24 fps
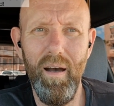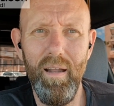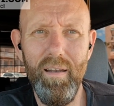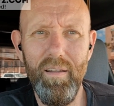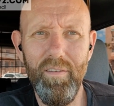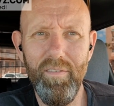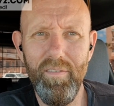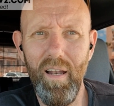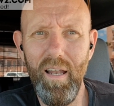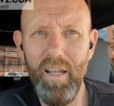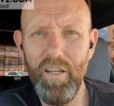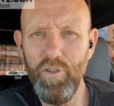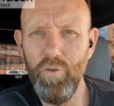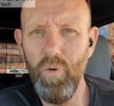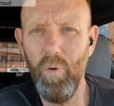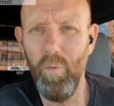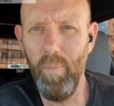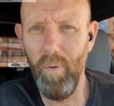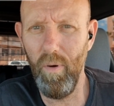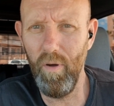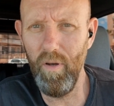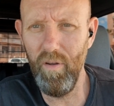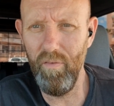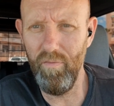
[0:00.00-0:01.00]

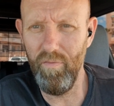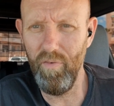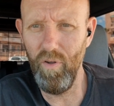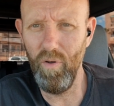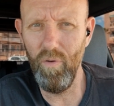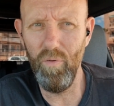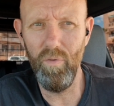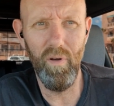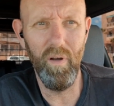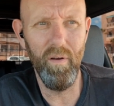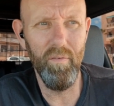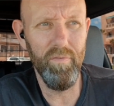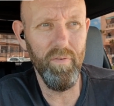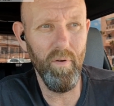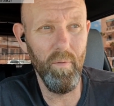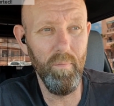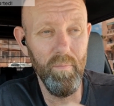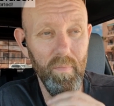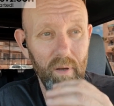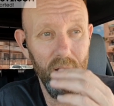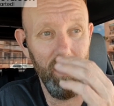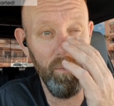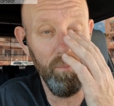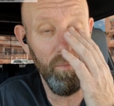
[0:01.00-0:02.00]
intellectual point of view,
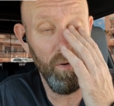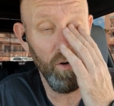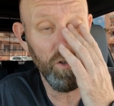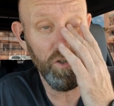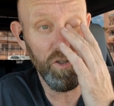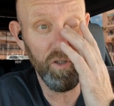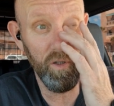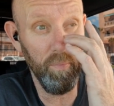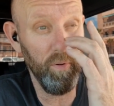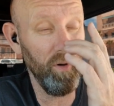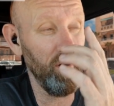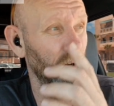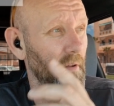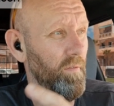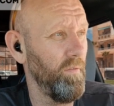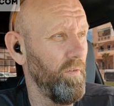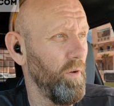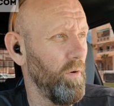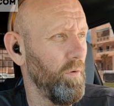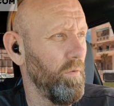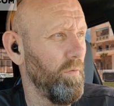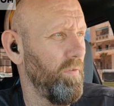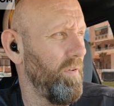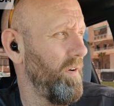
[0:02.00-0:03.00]
from an emotional point of
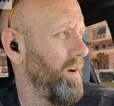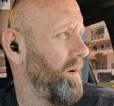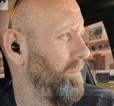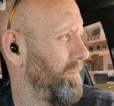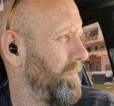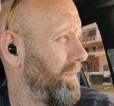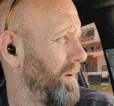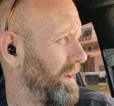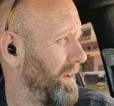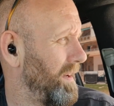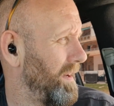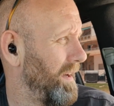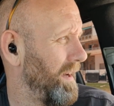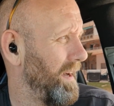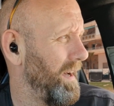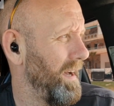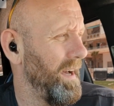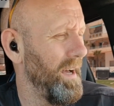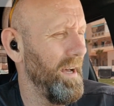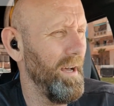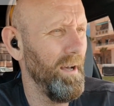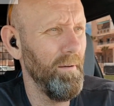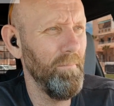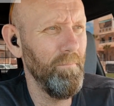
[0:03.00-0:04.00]
view, from
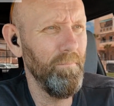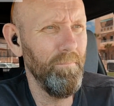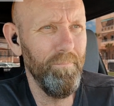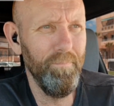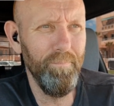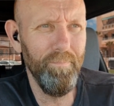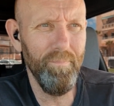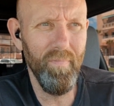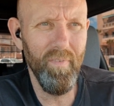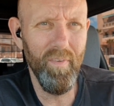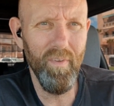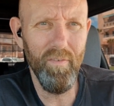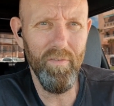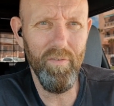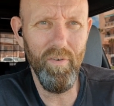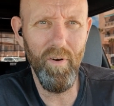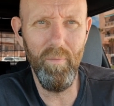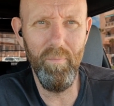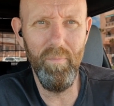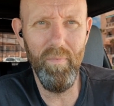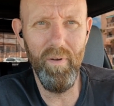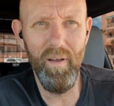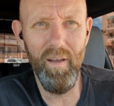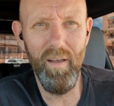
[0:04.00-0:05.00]

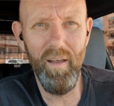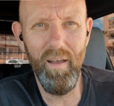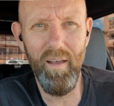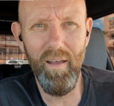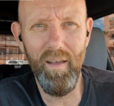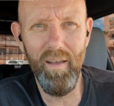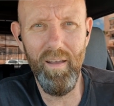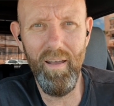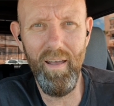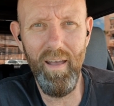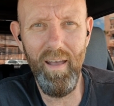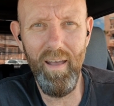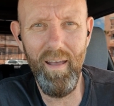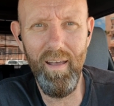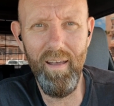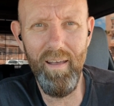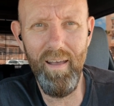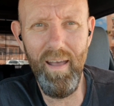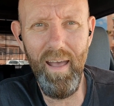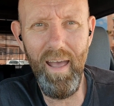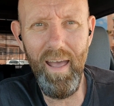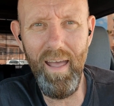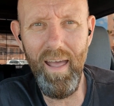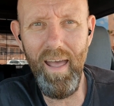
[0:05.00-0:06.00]

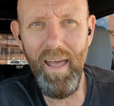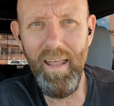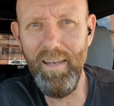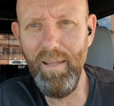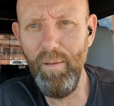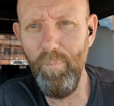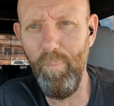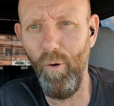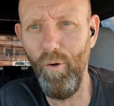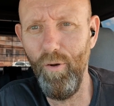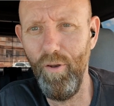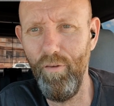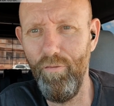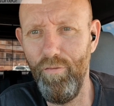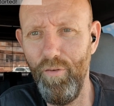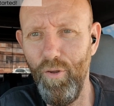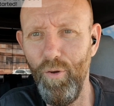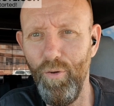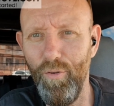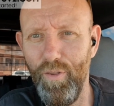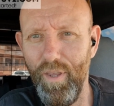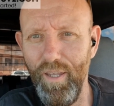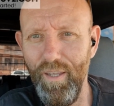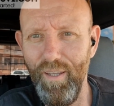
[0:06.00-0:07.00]
any point of
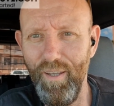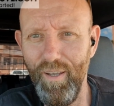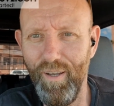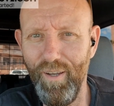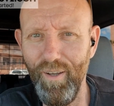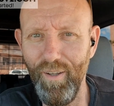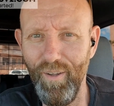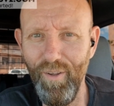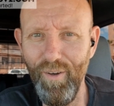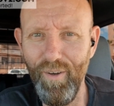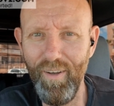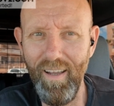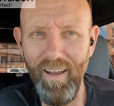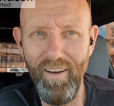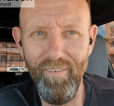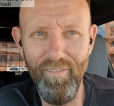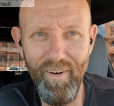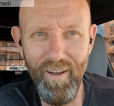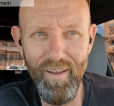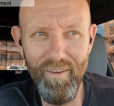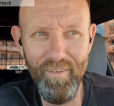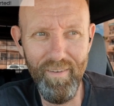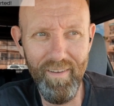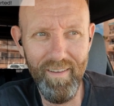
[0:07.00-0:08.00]
view that you can look
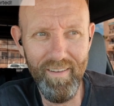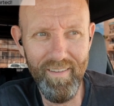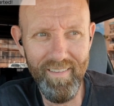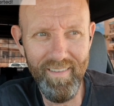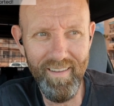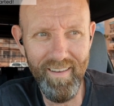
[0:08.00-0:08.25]
at, right,